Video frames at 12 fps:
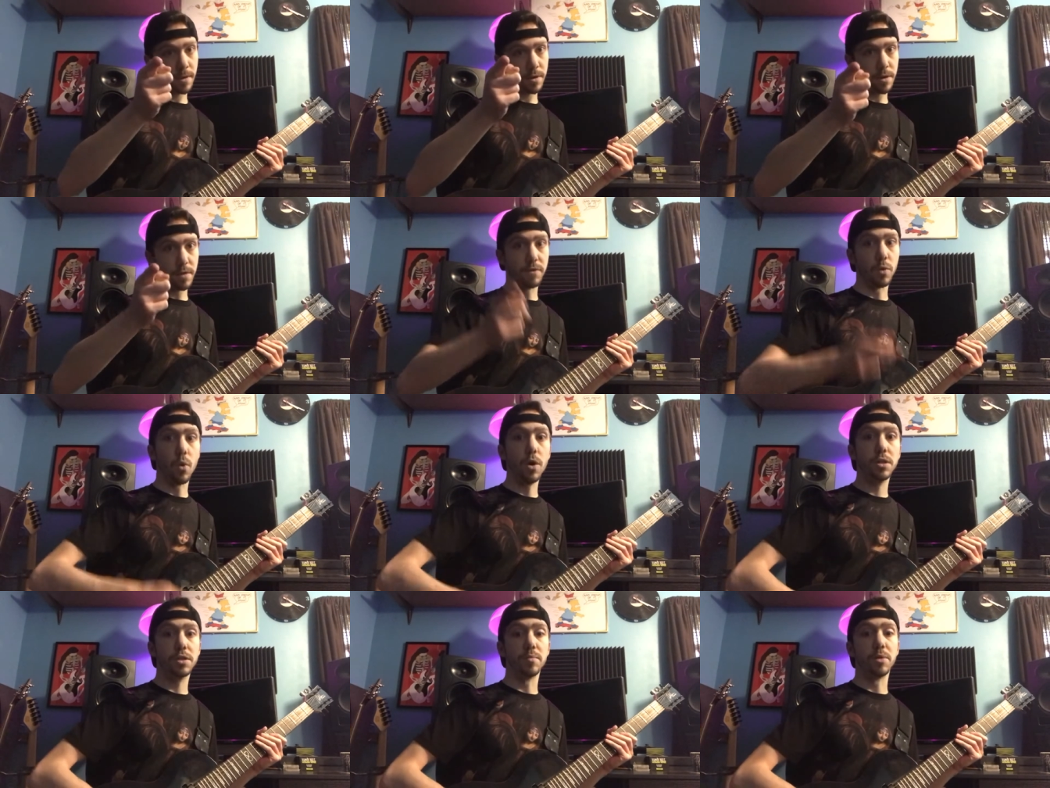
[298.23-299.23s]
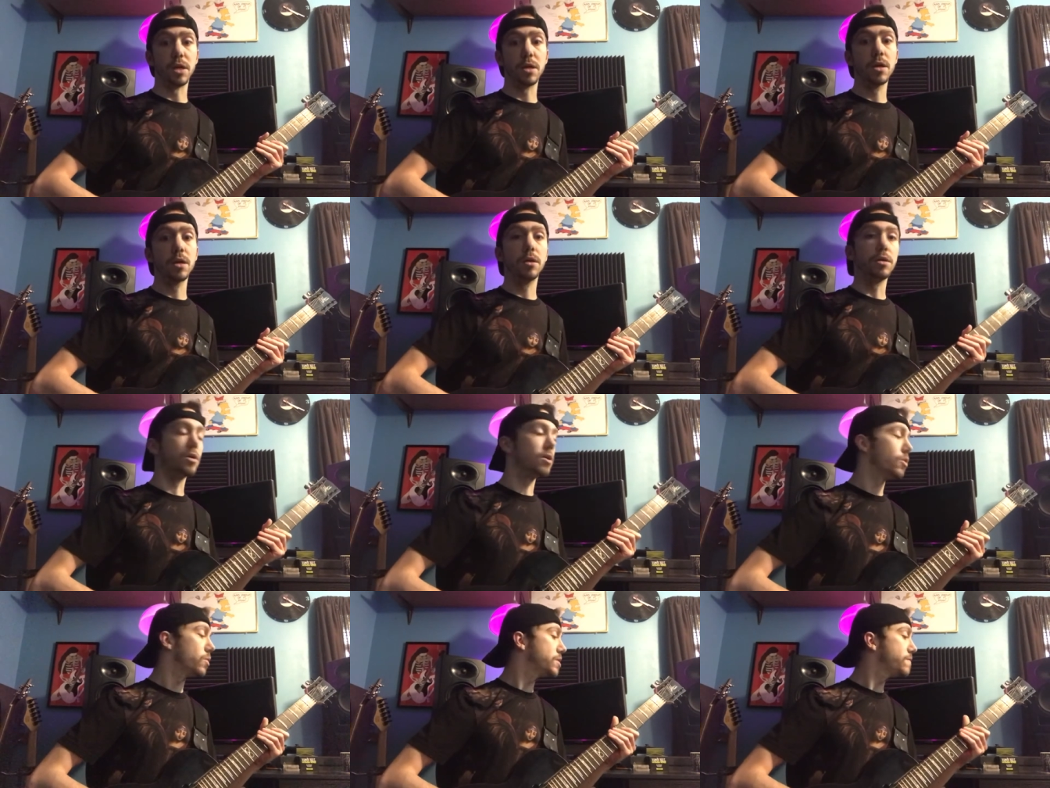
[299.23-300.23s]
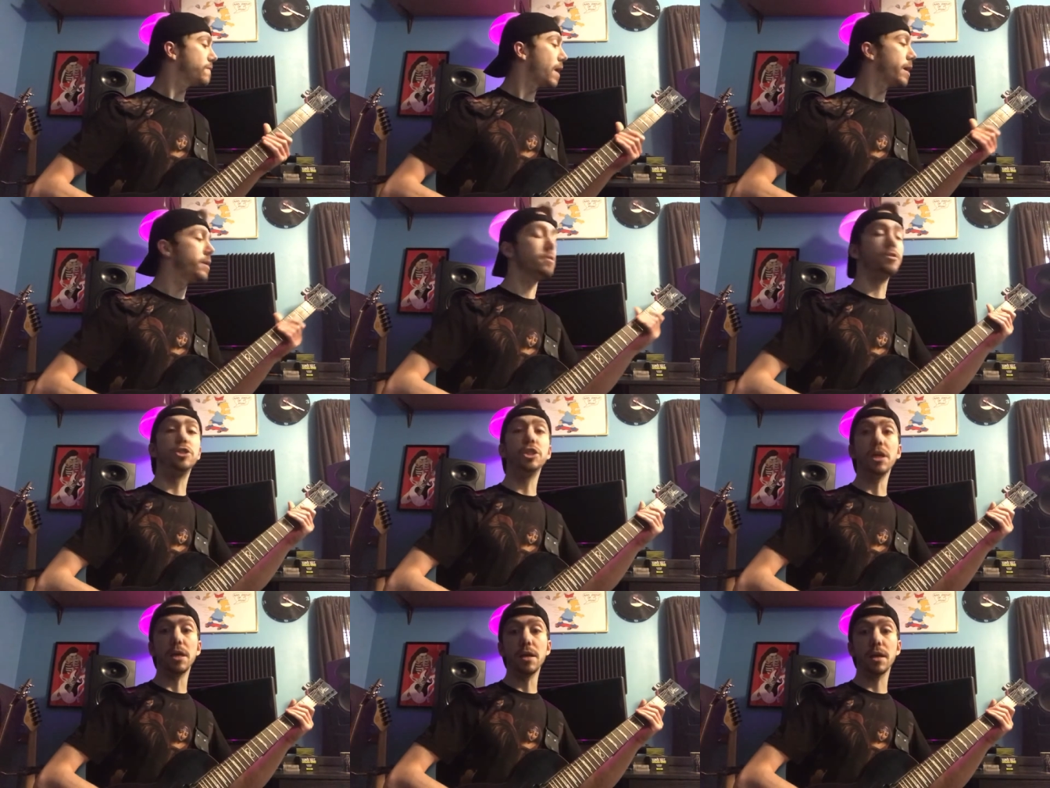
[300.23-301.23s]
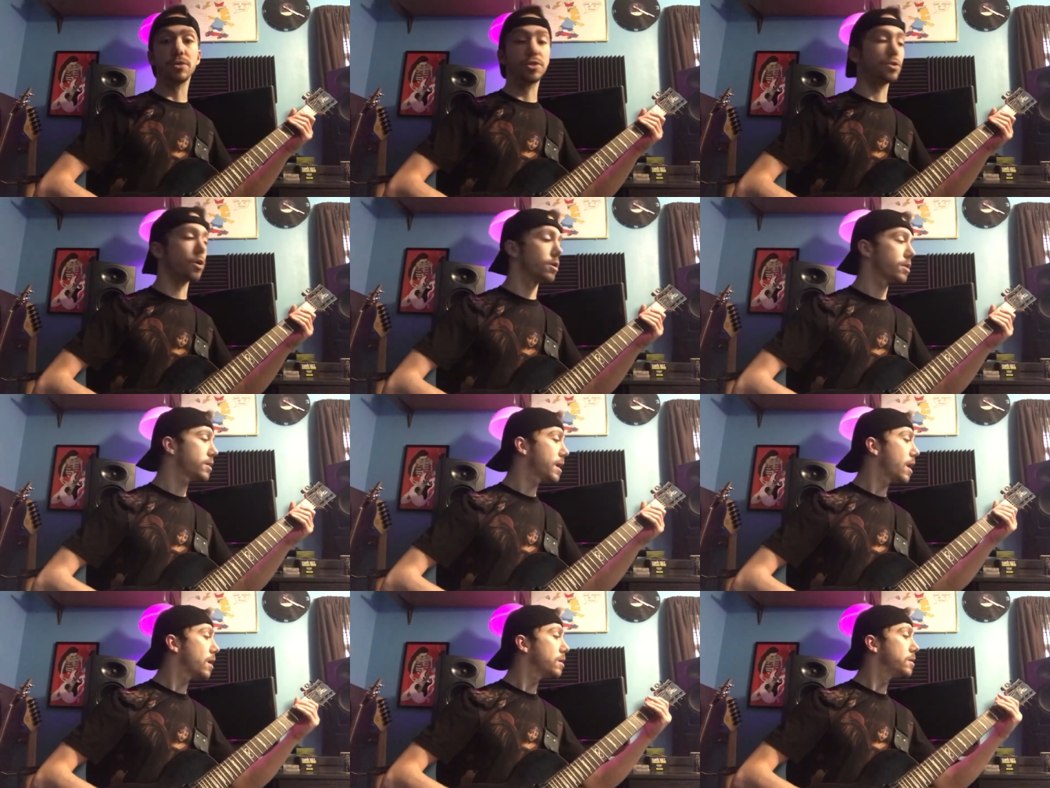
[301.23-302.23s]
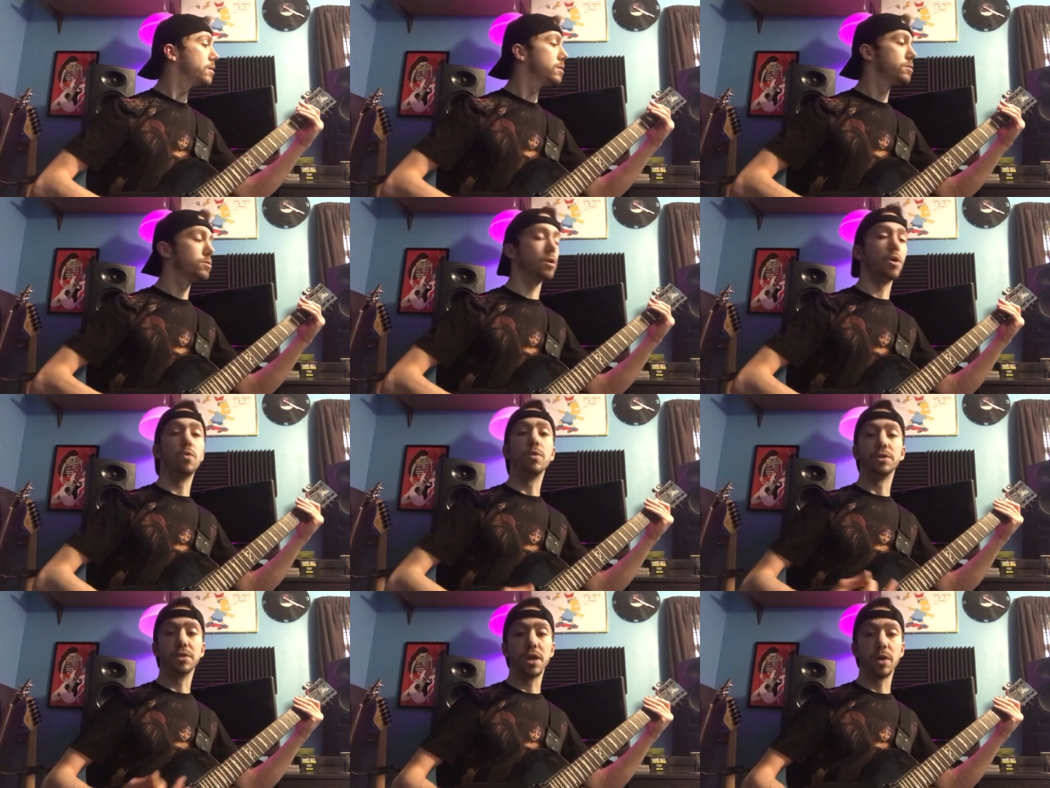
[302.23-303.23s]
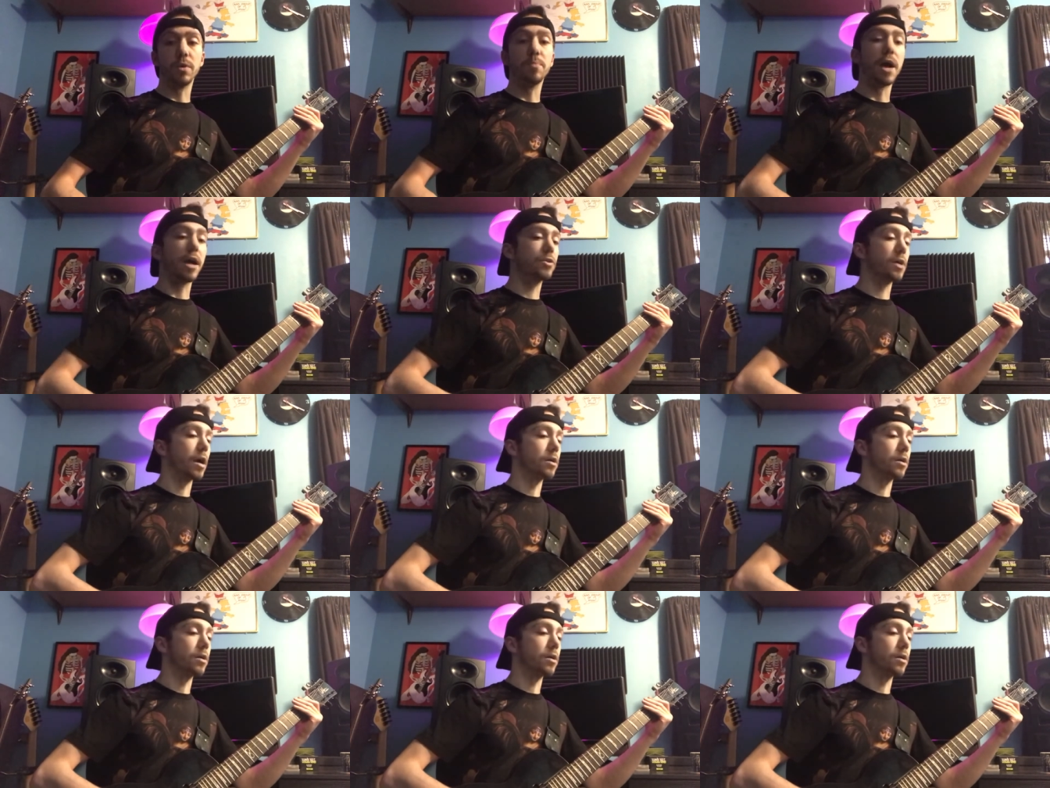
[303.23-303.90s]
if you want it to be, you can always find G and start it there. So once again, we backtrack a